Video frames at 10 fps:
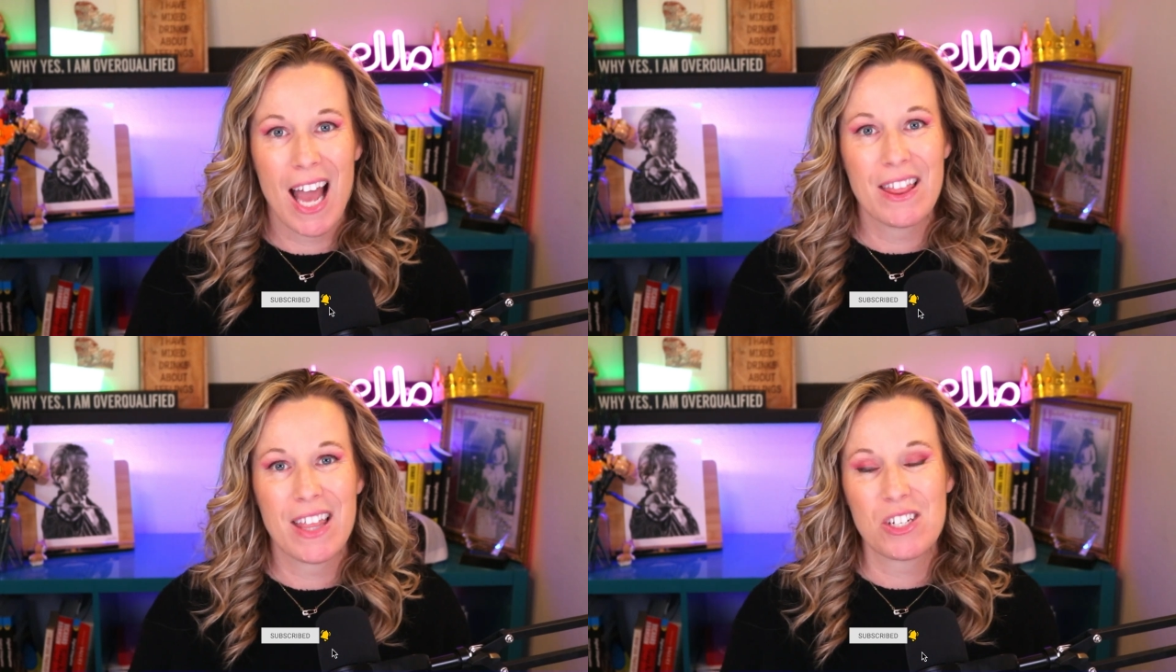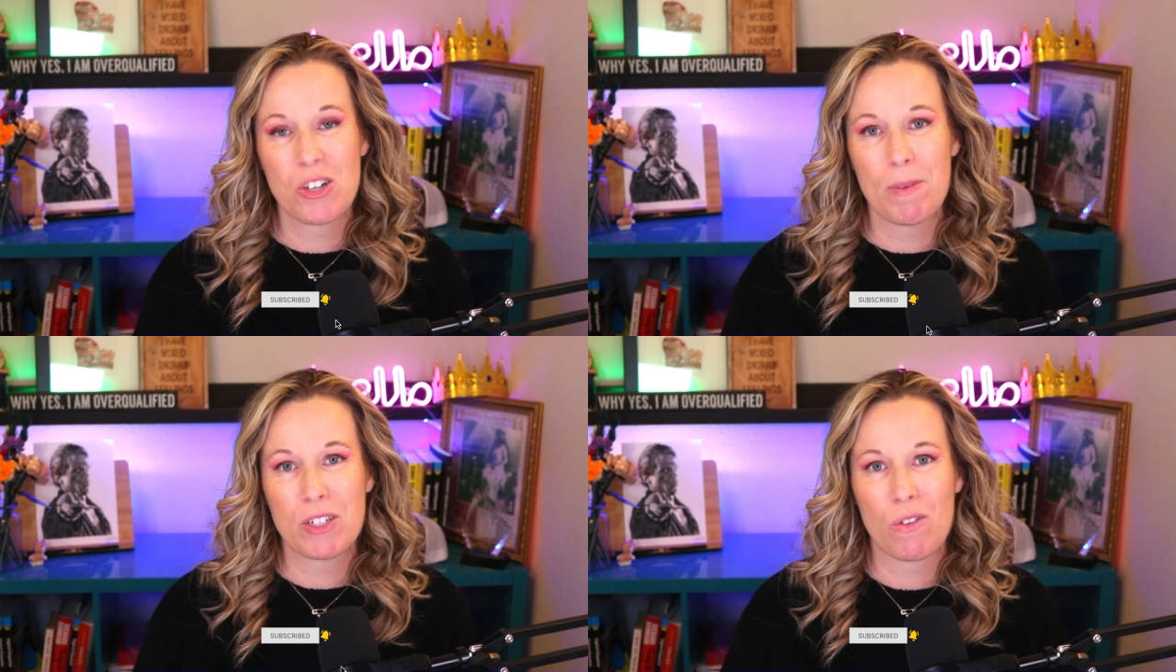And thanks
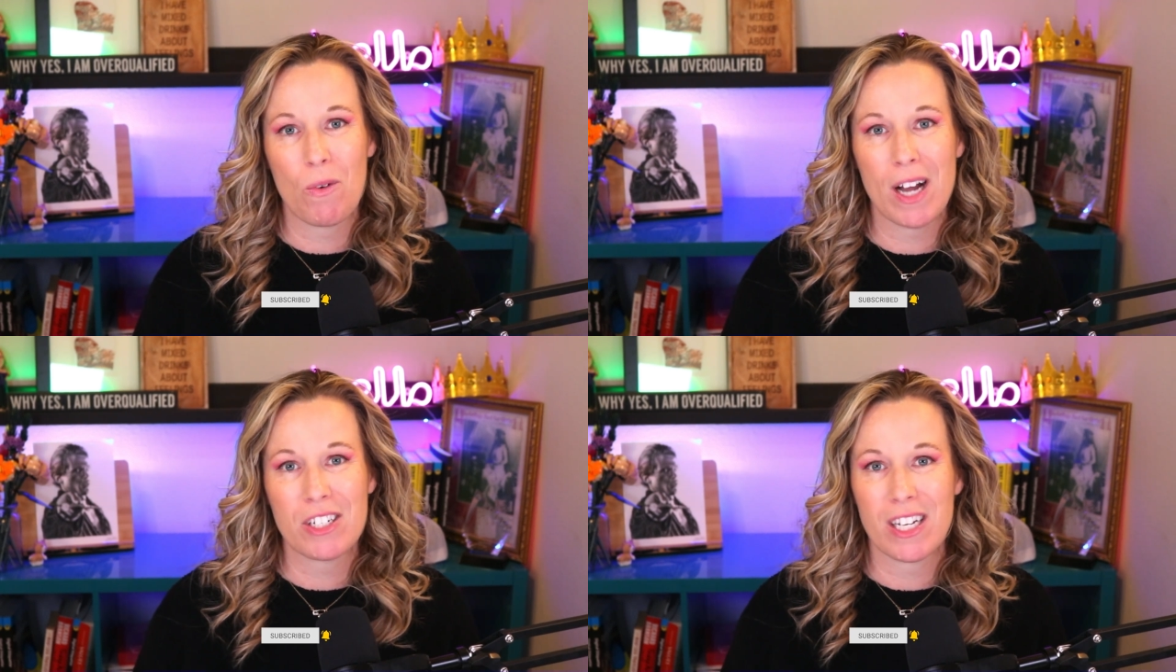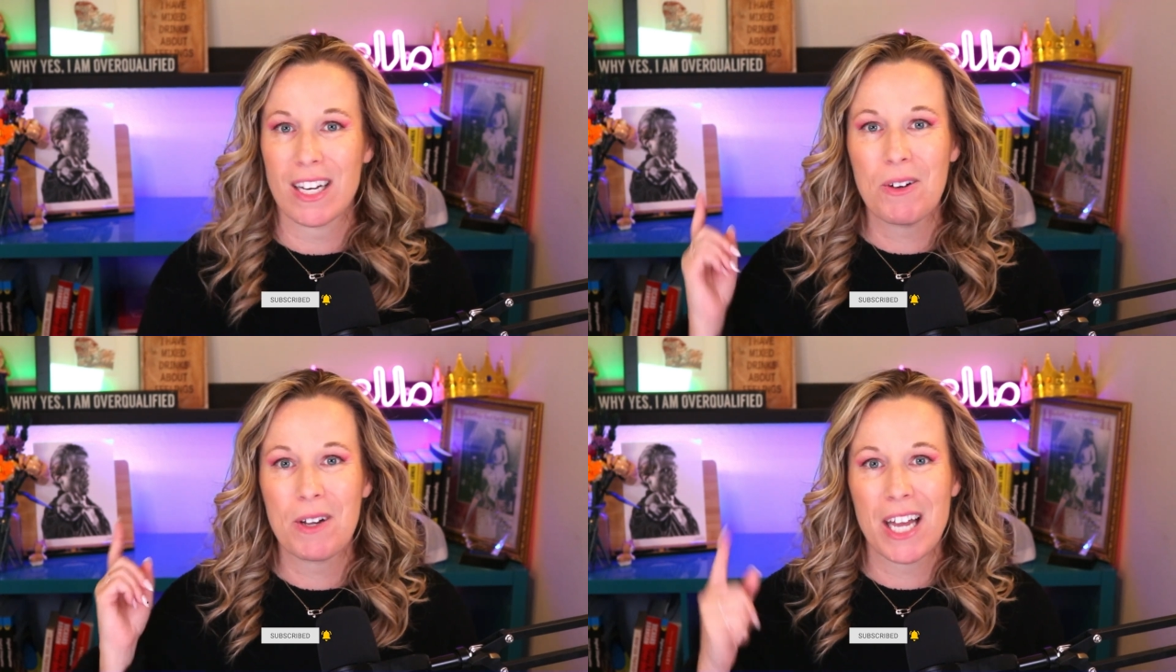so much for
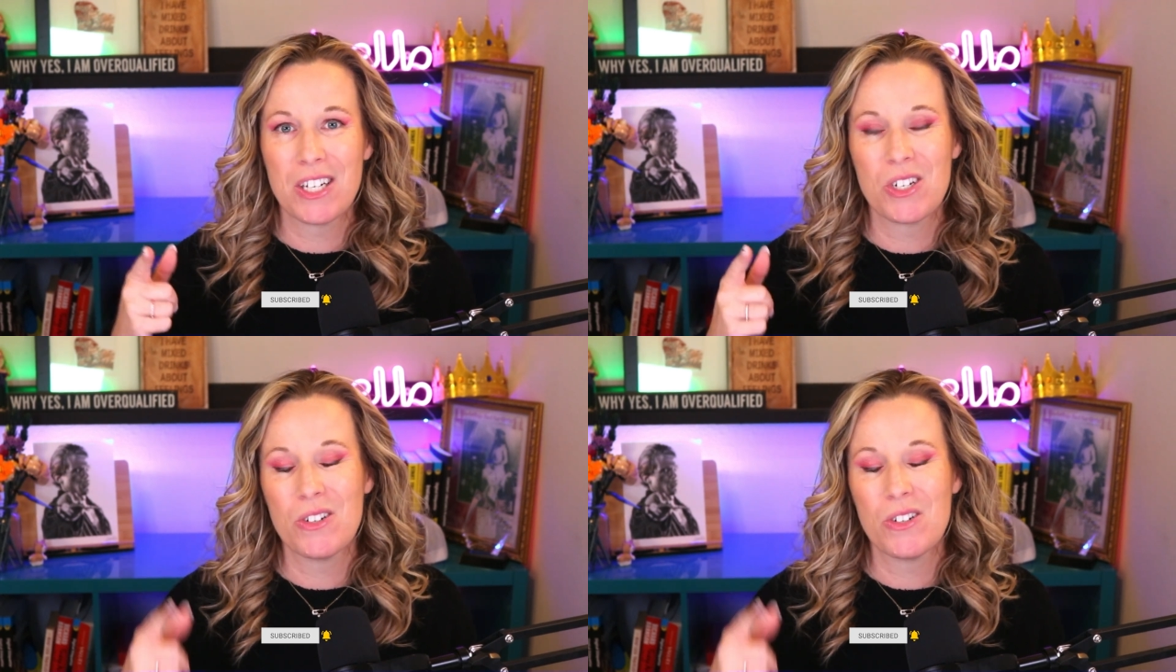watching. I will catch